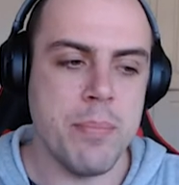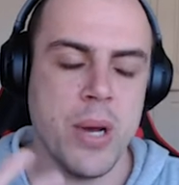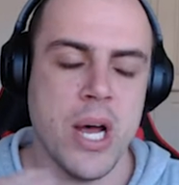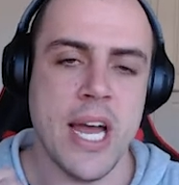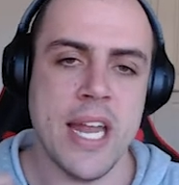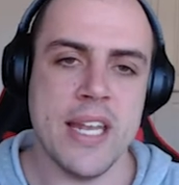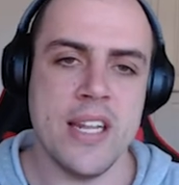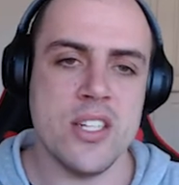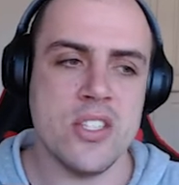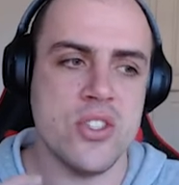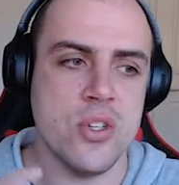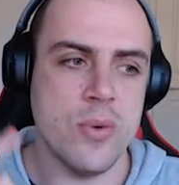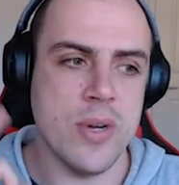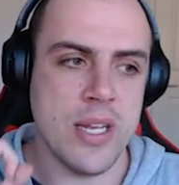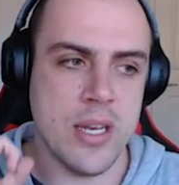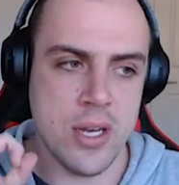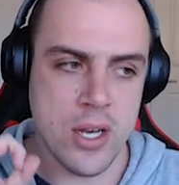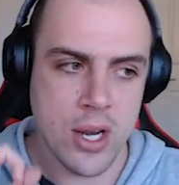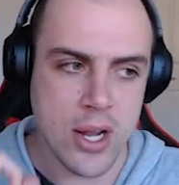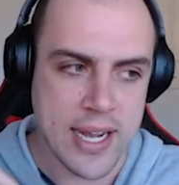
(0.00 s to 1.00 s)
binding to
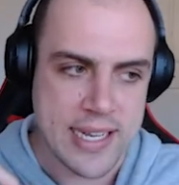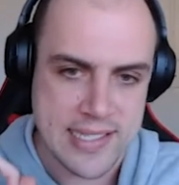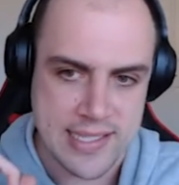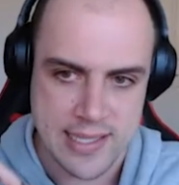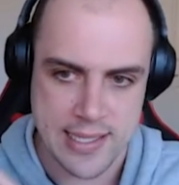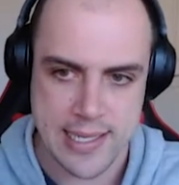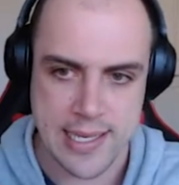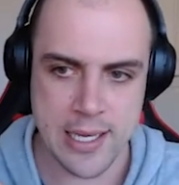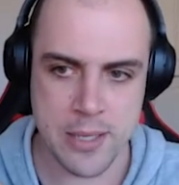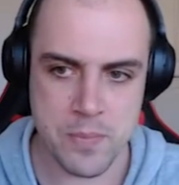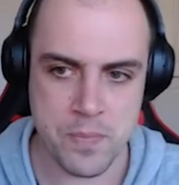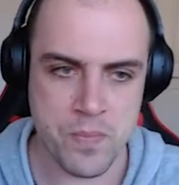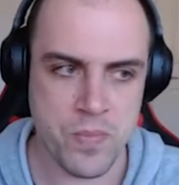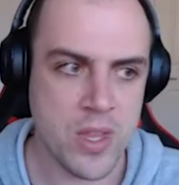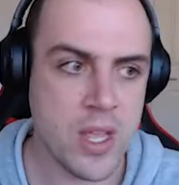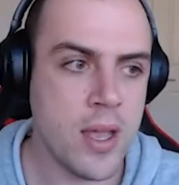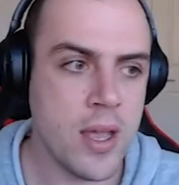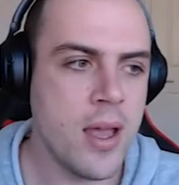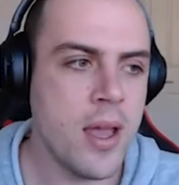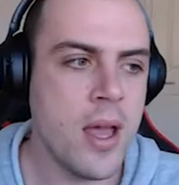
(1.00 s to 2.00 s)
it nicely.
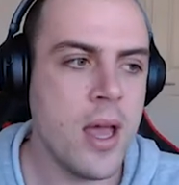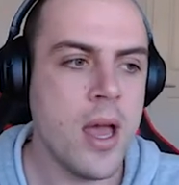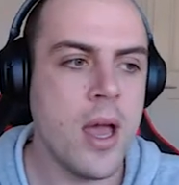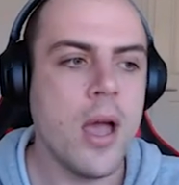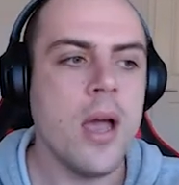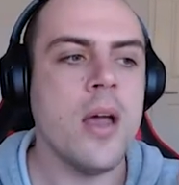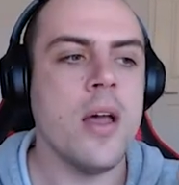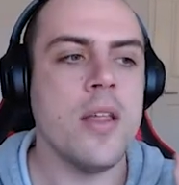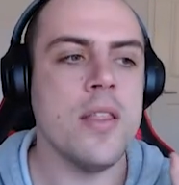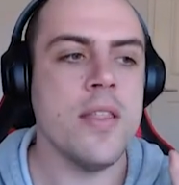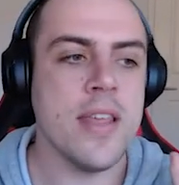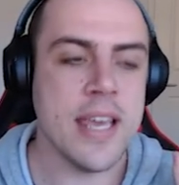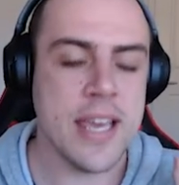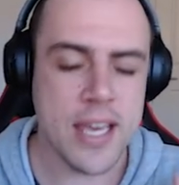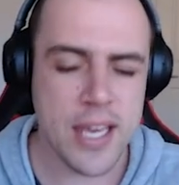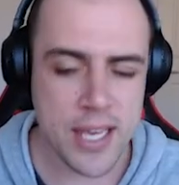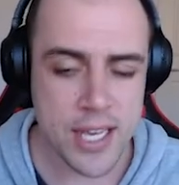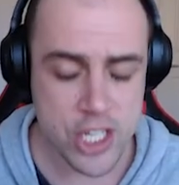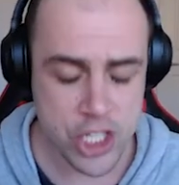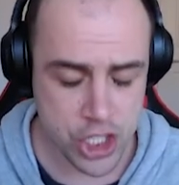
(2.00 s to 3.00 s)
The
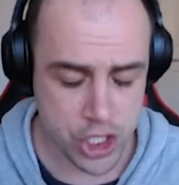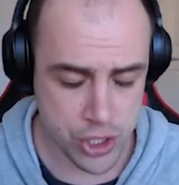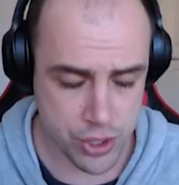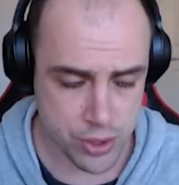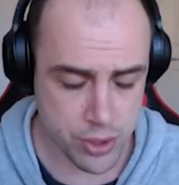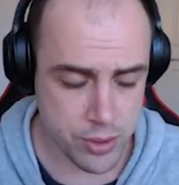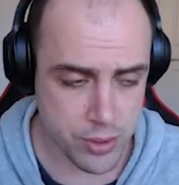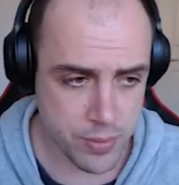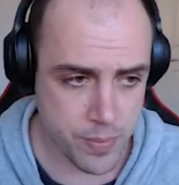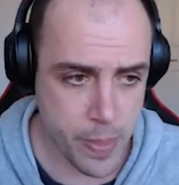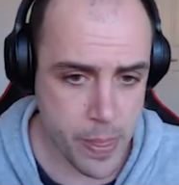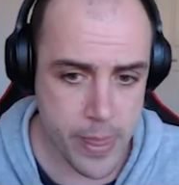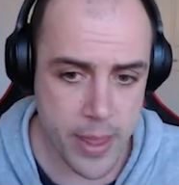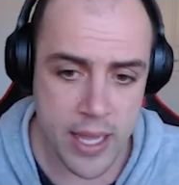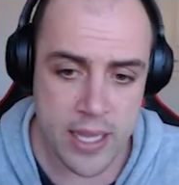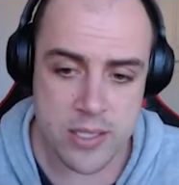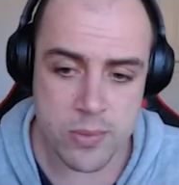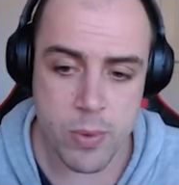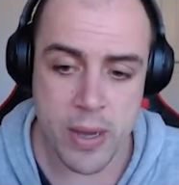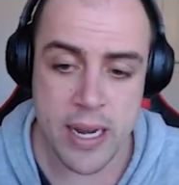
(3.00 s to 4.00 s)
issue
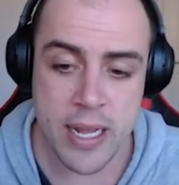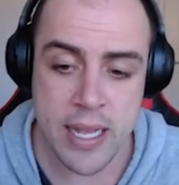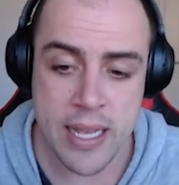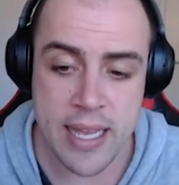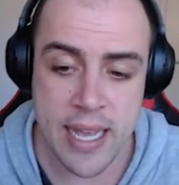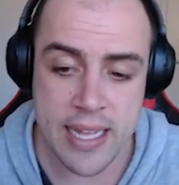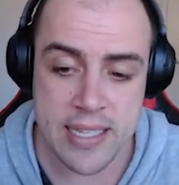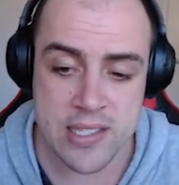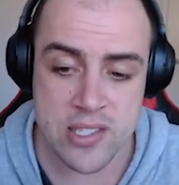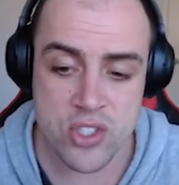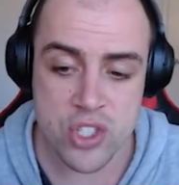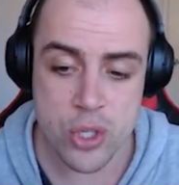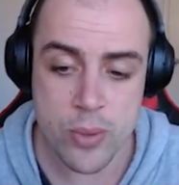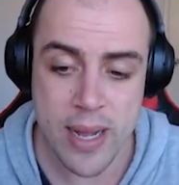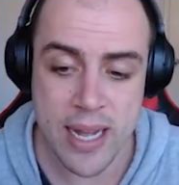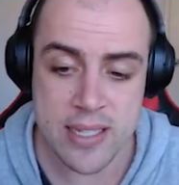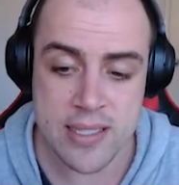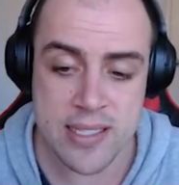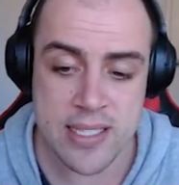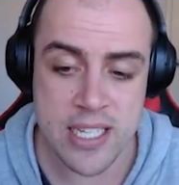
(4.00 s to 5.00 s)
is when it gets to
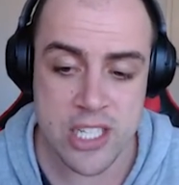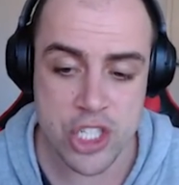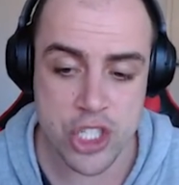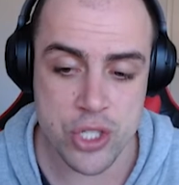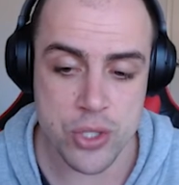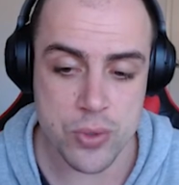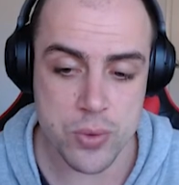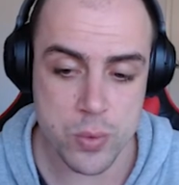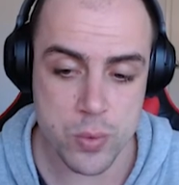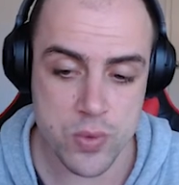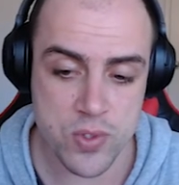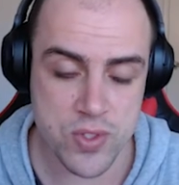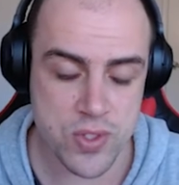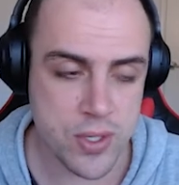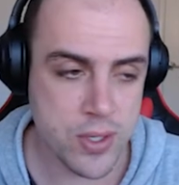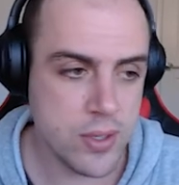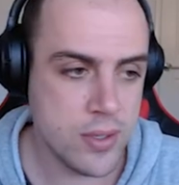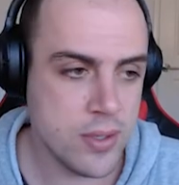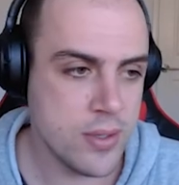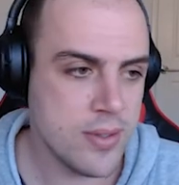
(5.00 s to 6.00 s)
our tissues.
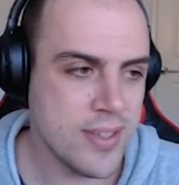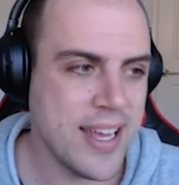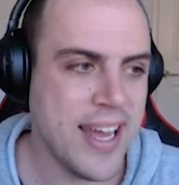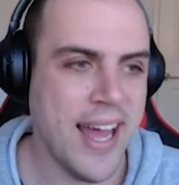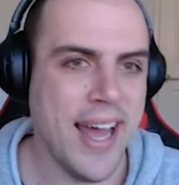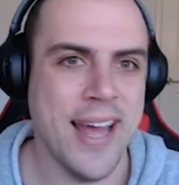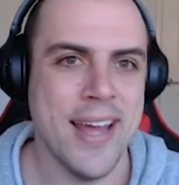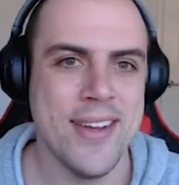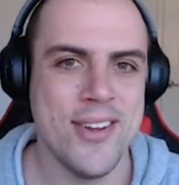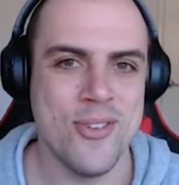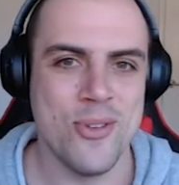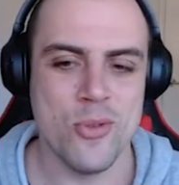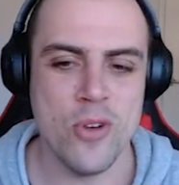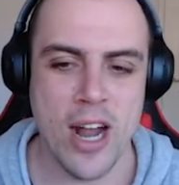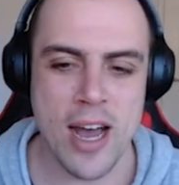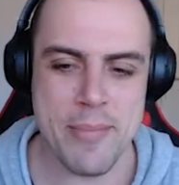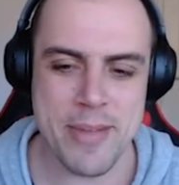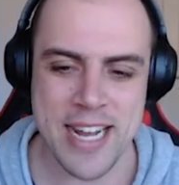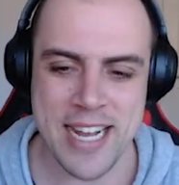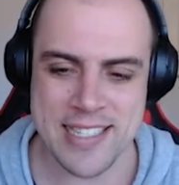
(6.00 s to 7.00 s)
Ha!
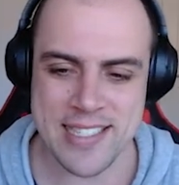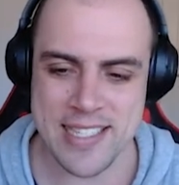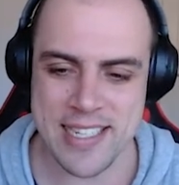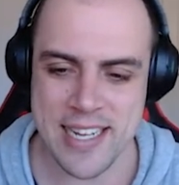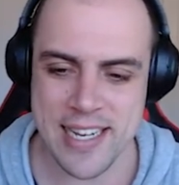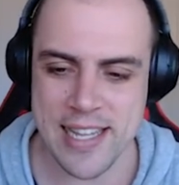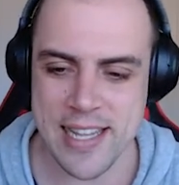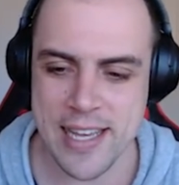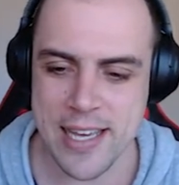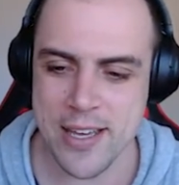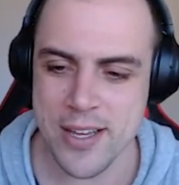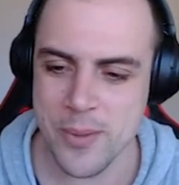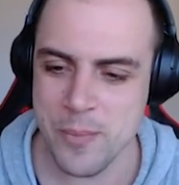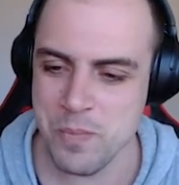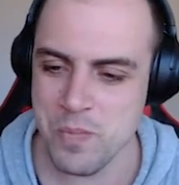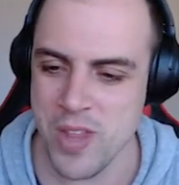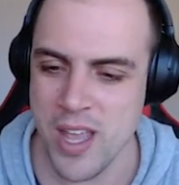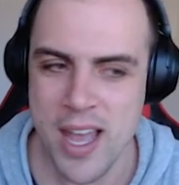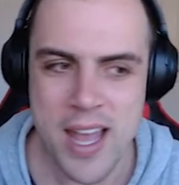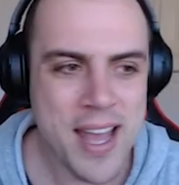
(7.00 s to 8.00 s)
Rhyming accidentally.
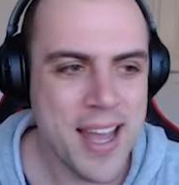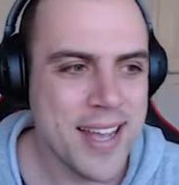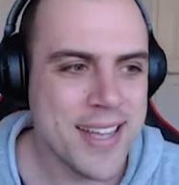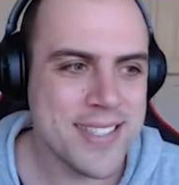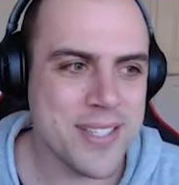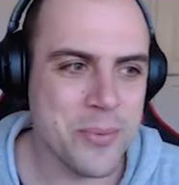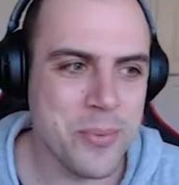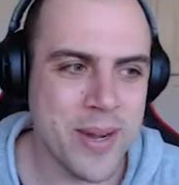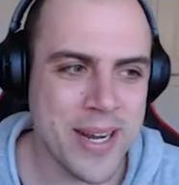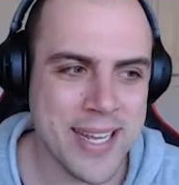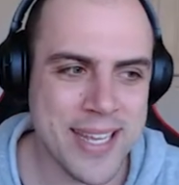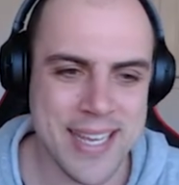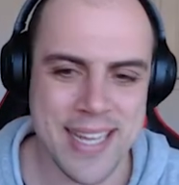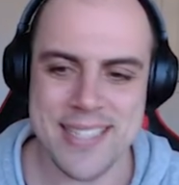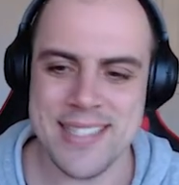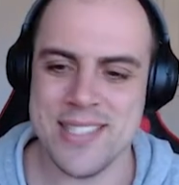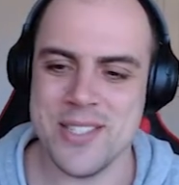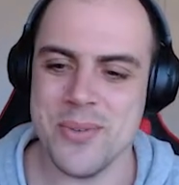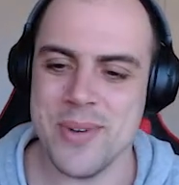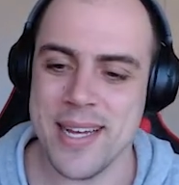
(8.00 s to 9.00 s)
So when it
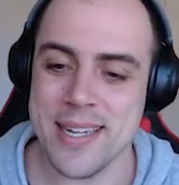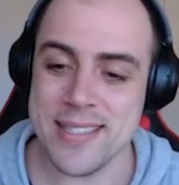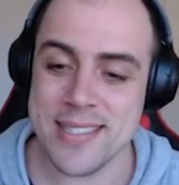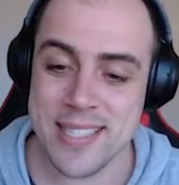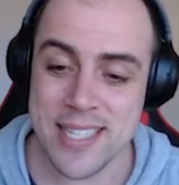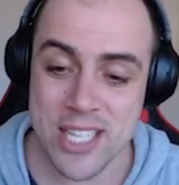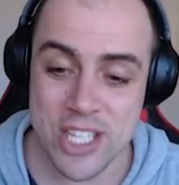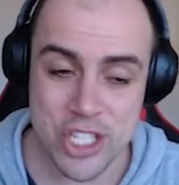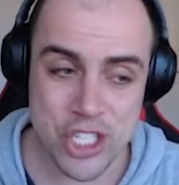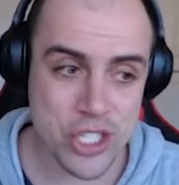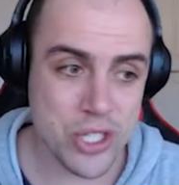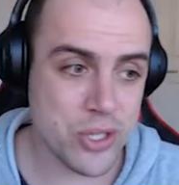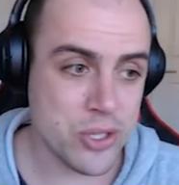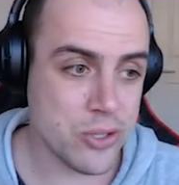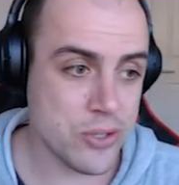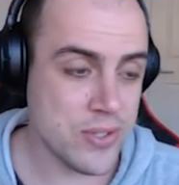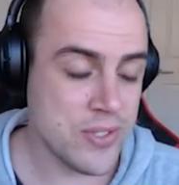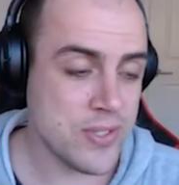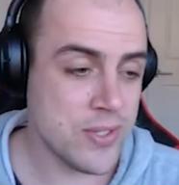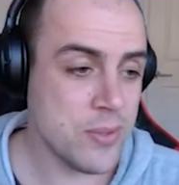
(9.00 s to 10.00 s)
gets to our
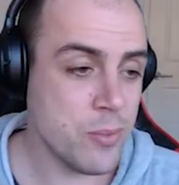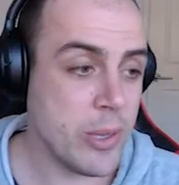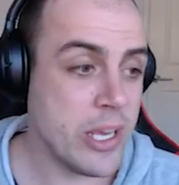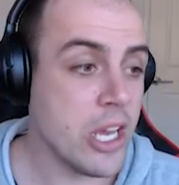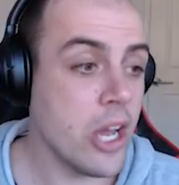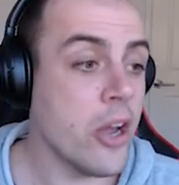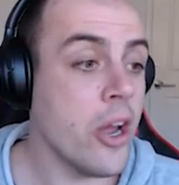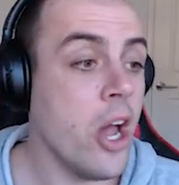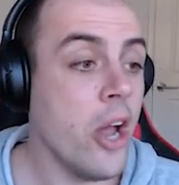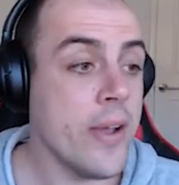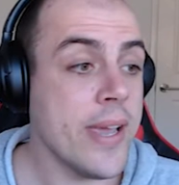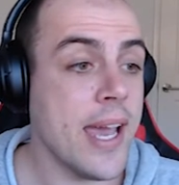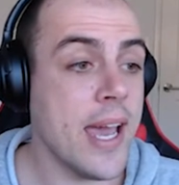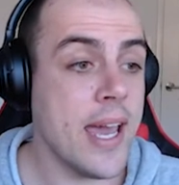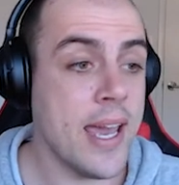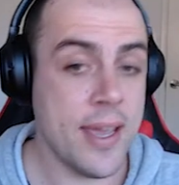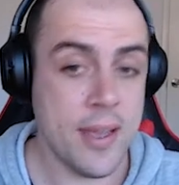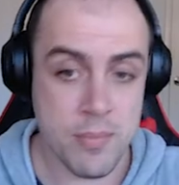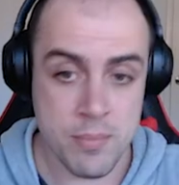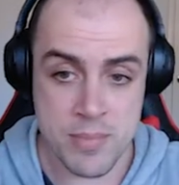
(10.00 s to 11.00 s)
tissues, we go,
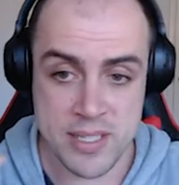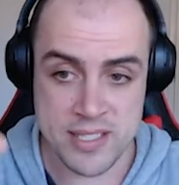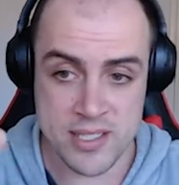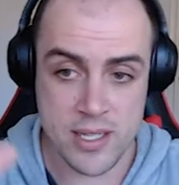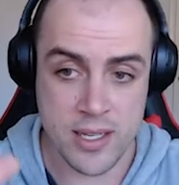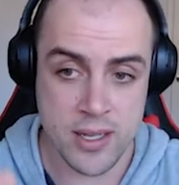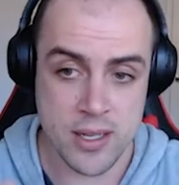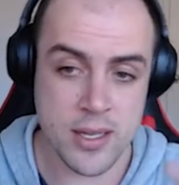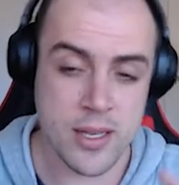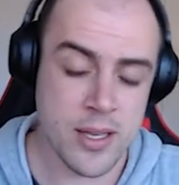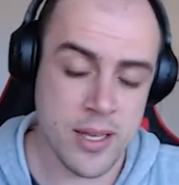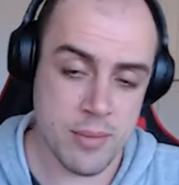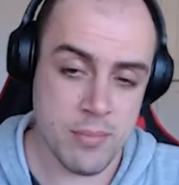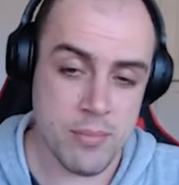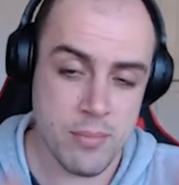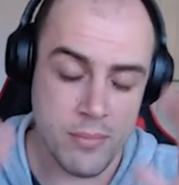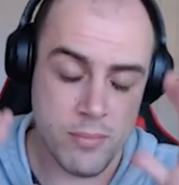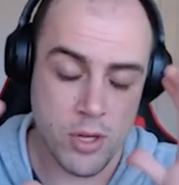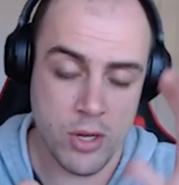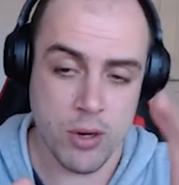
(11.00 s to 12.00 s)
okay, Mr.
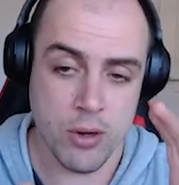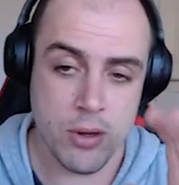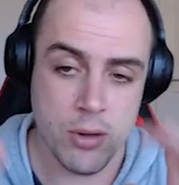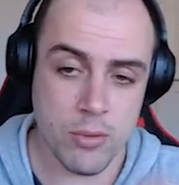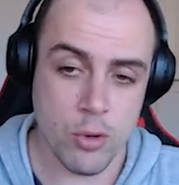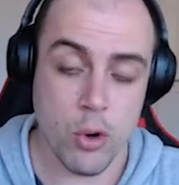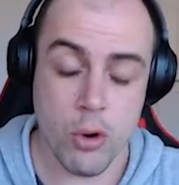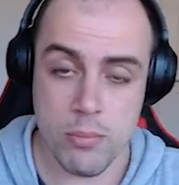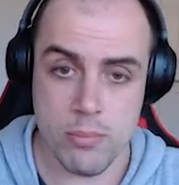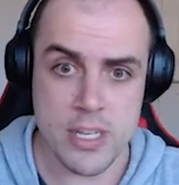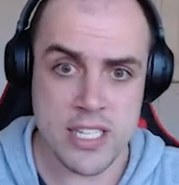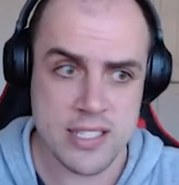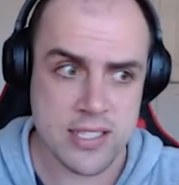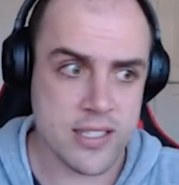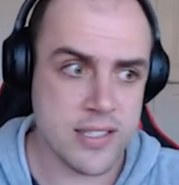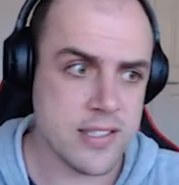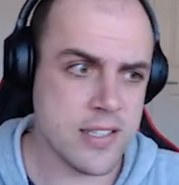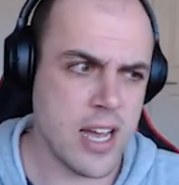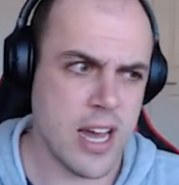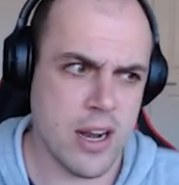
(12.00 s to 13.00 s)
or
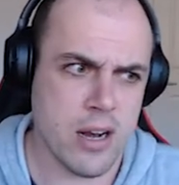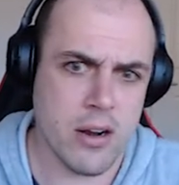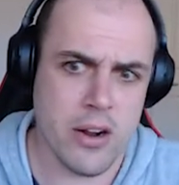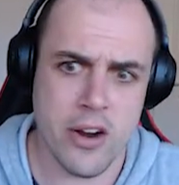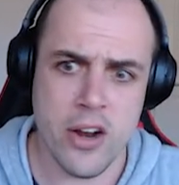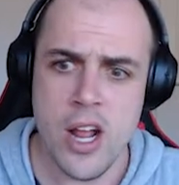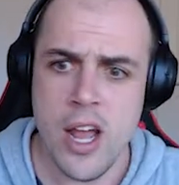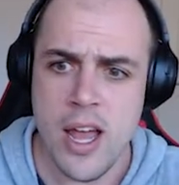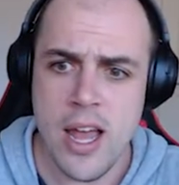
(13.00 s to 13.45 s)
Mrs., I don't know,